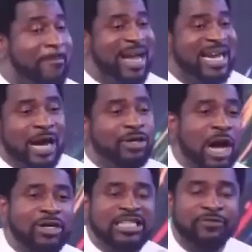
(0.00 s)
their
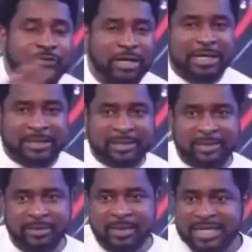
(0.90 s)
own is even funniest.
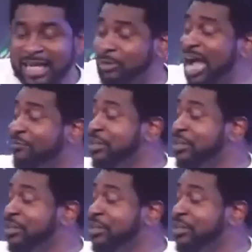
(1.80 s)
That's why I have this